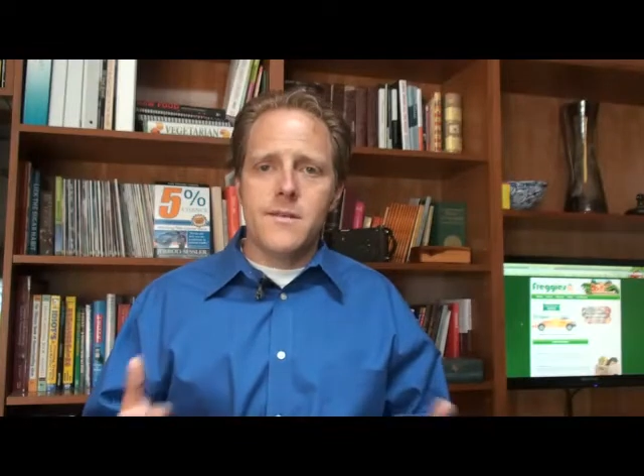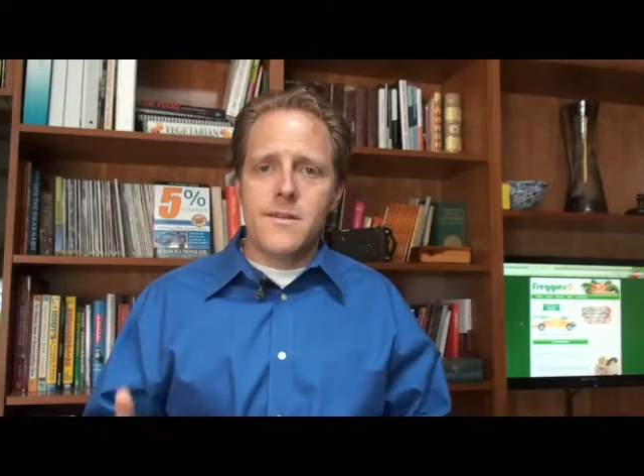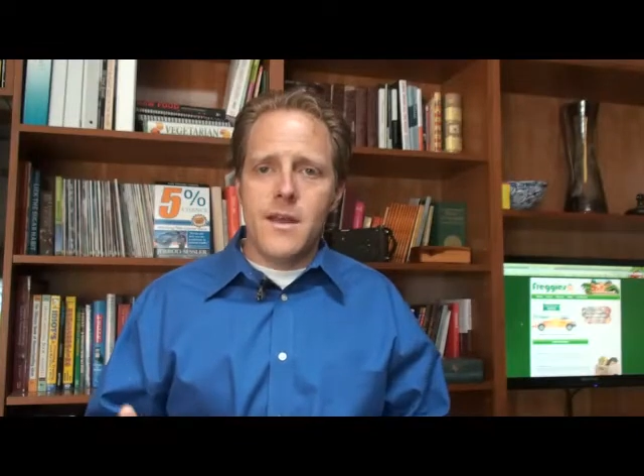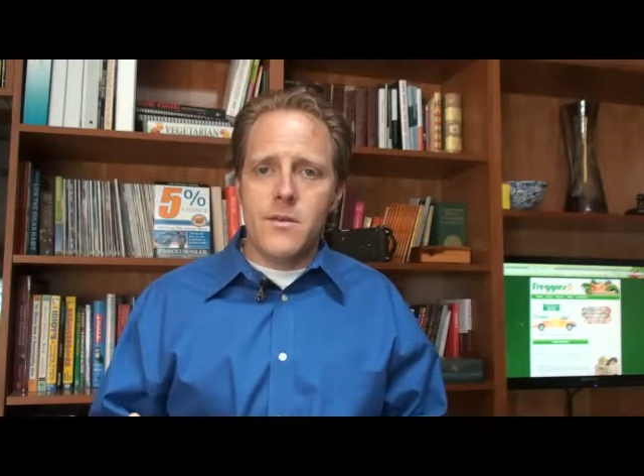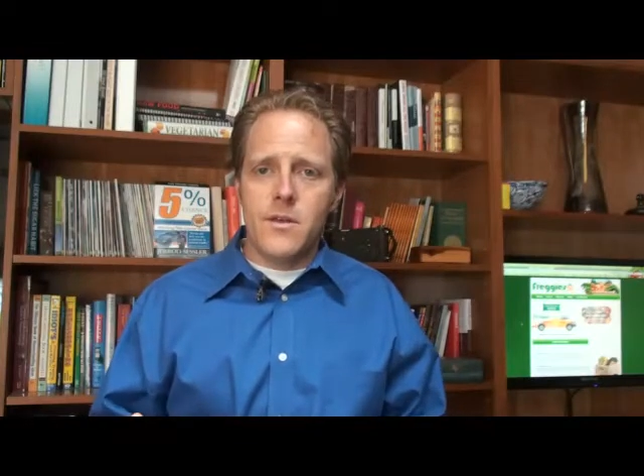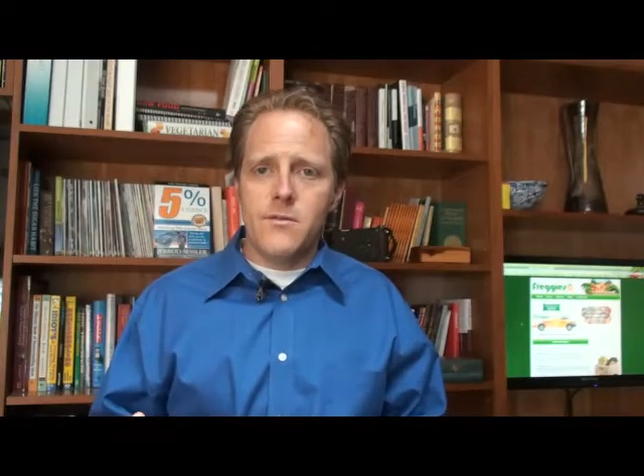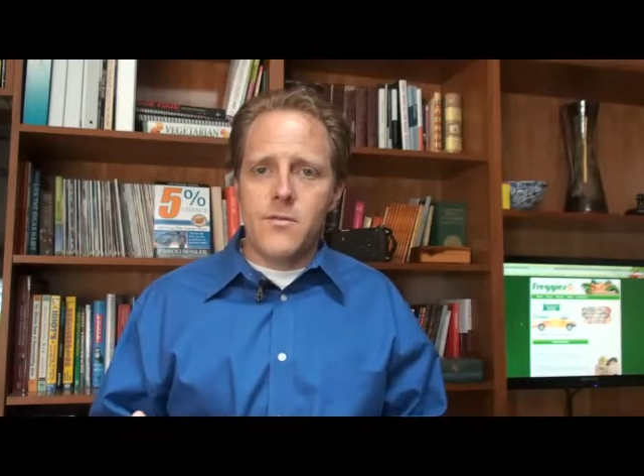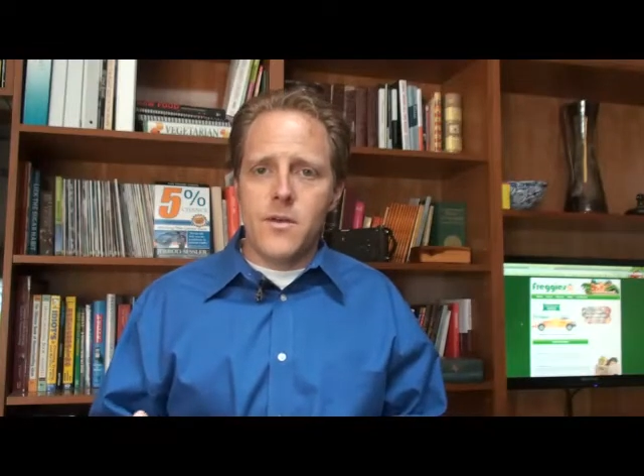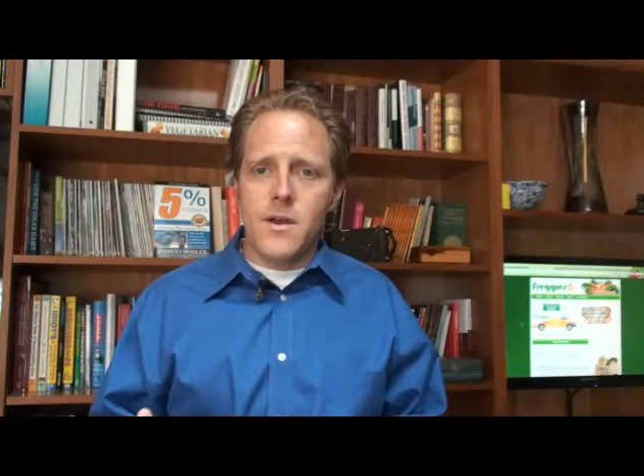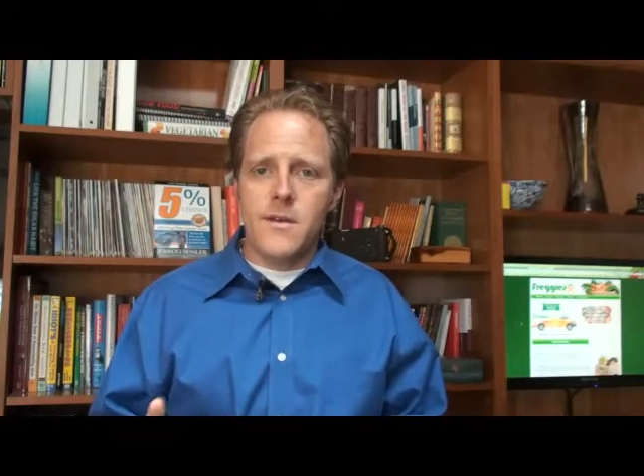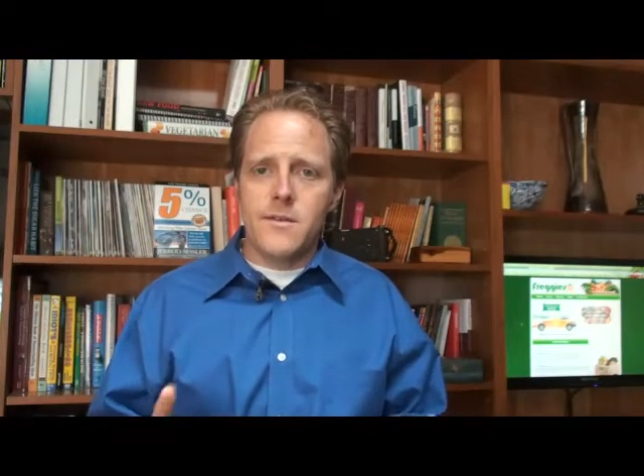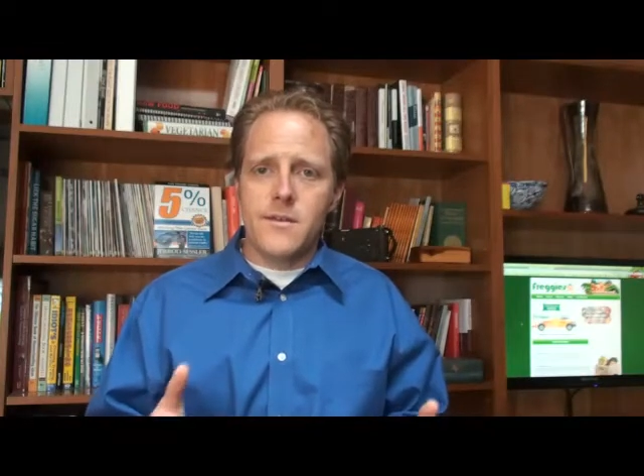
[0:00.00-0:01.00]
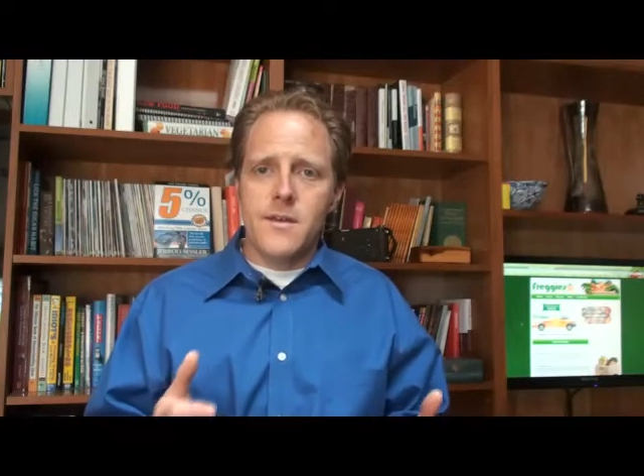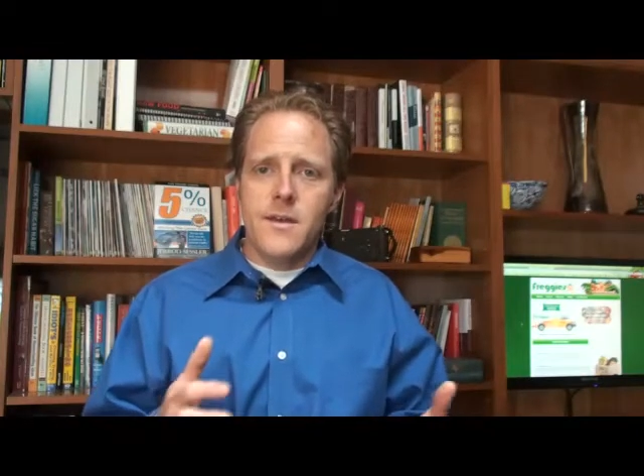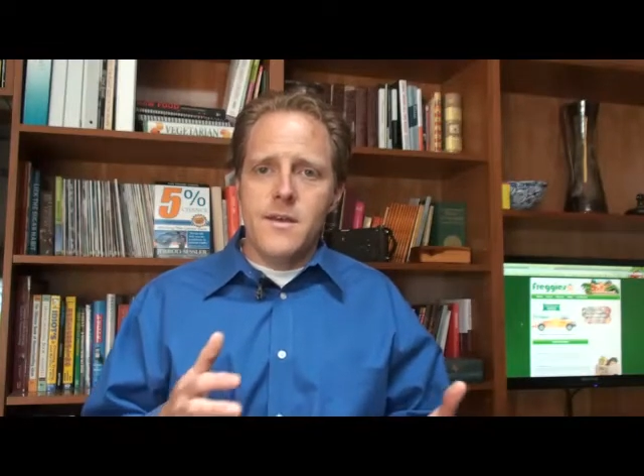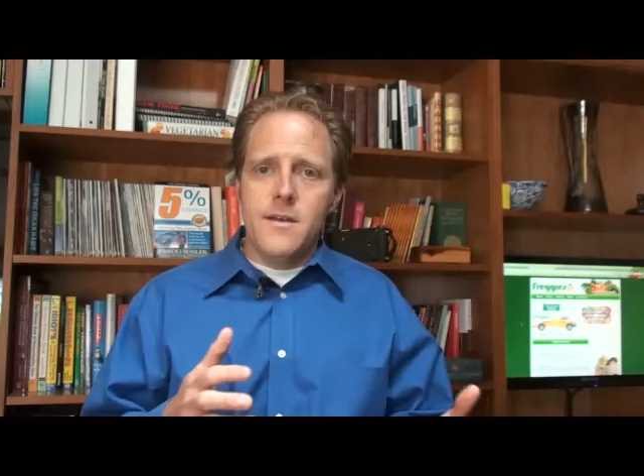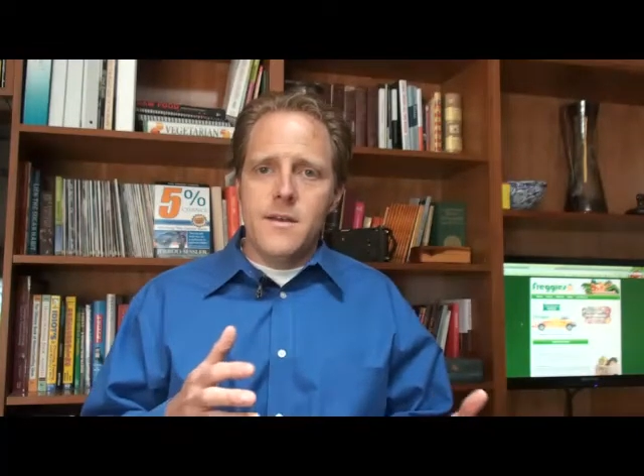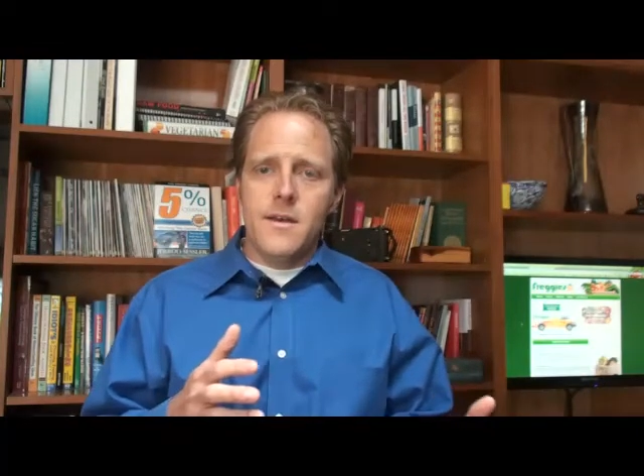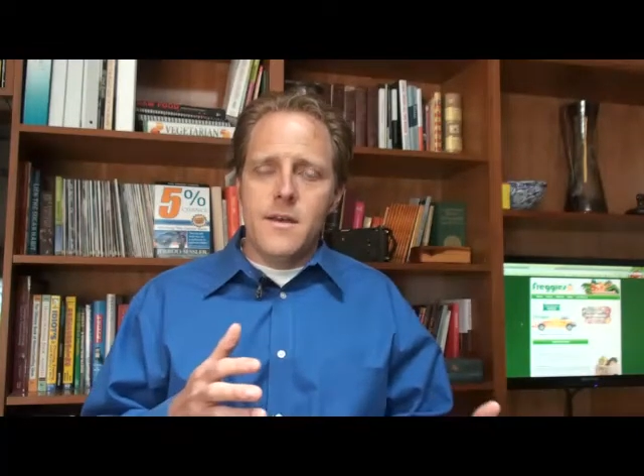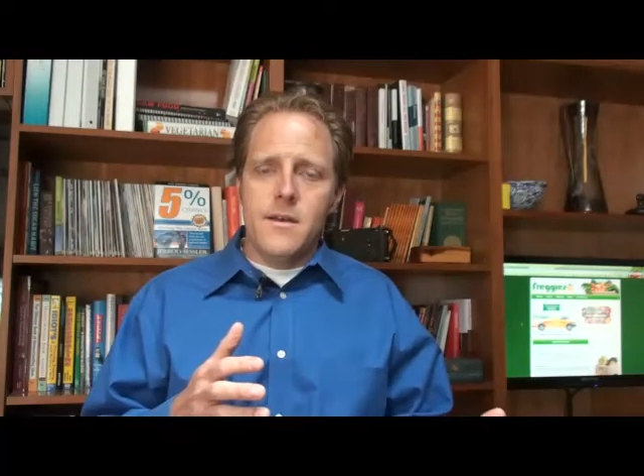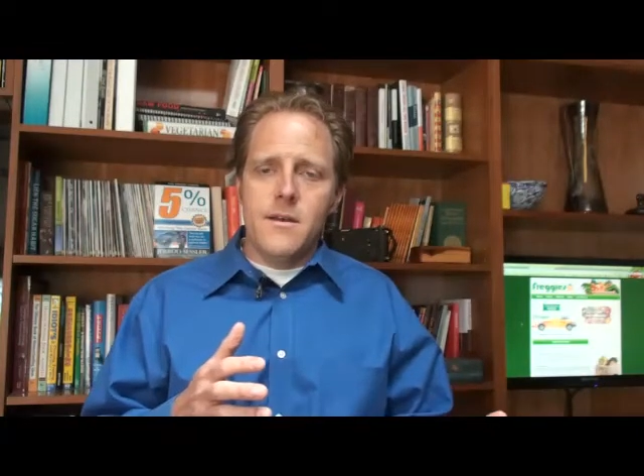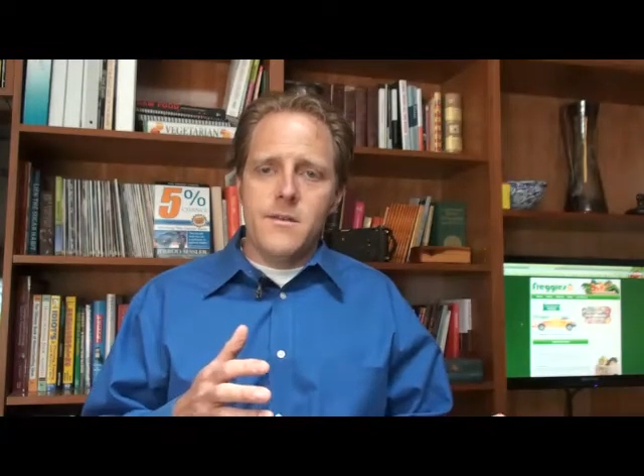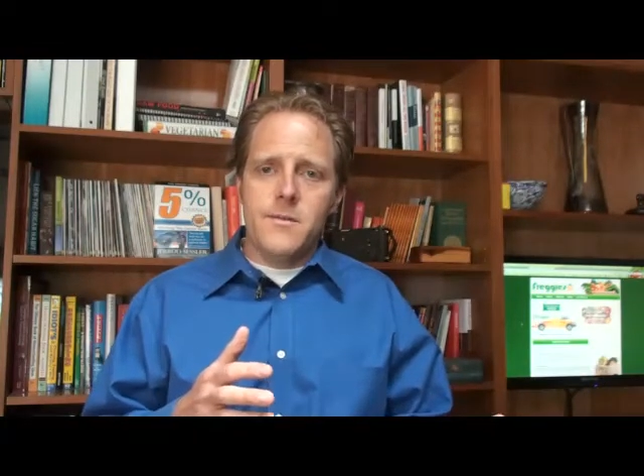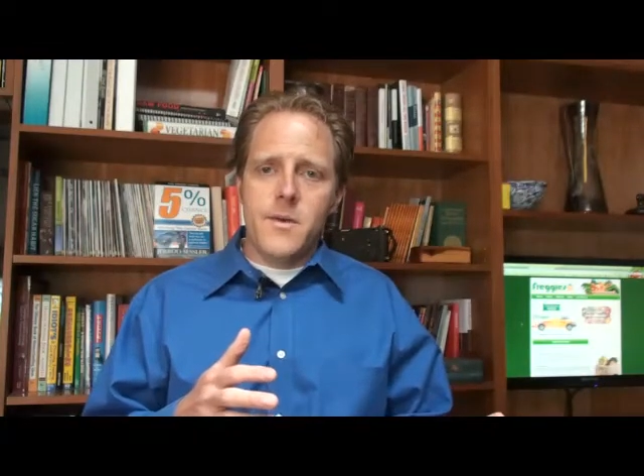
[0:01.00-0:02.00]
astounding for us,
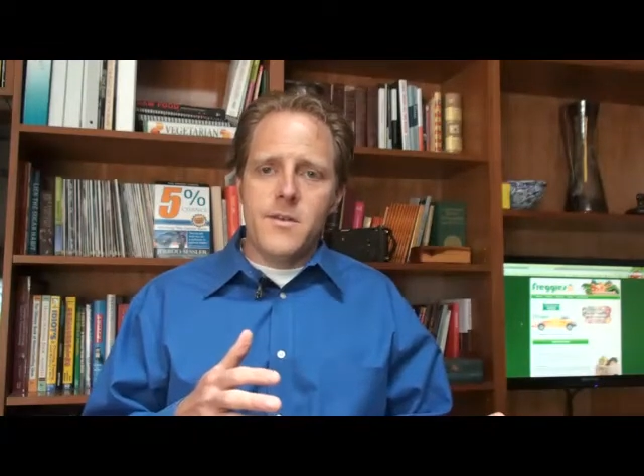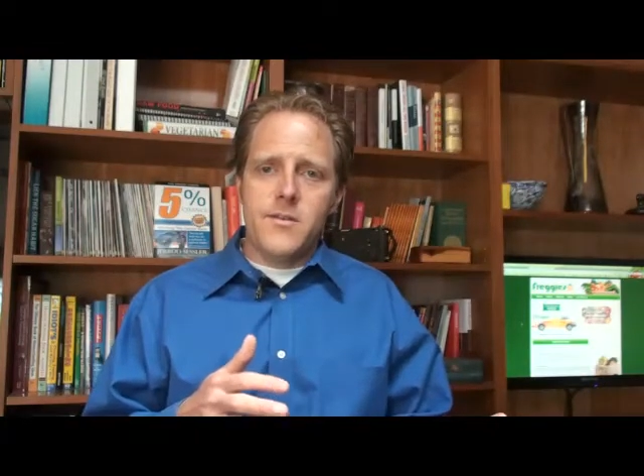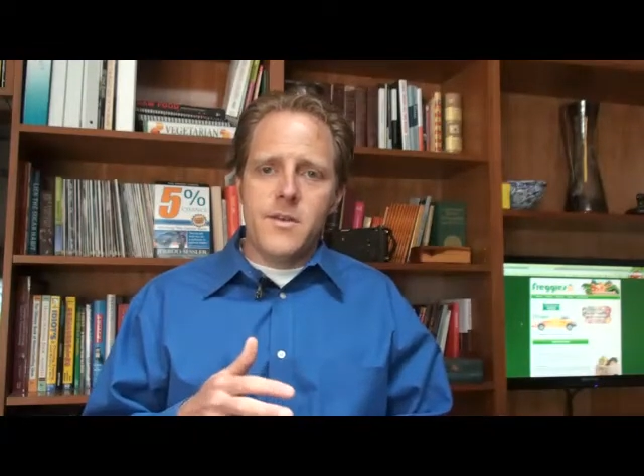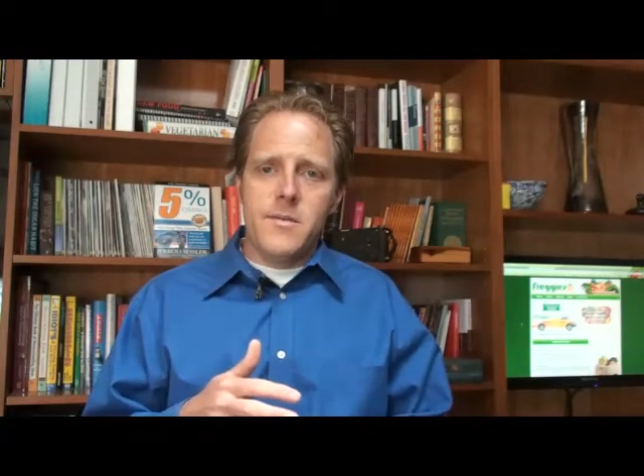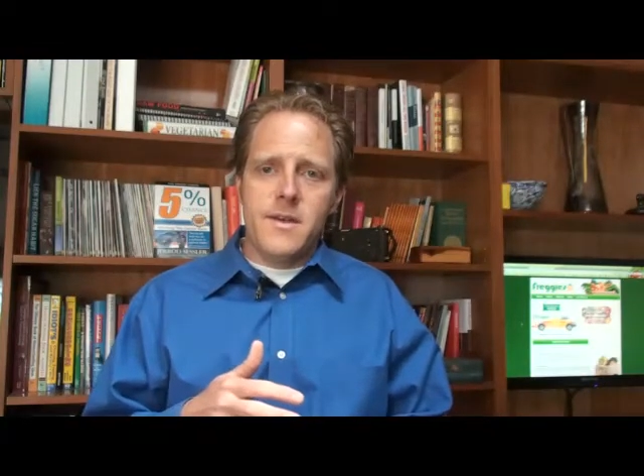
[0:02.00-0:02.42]
especially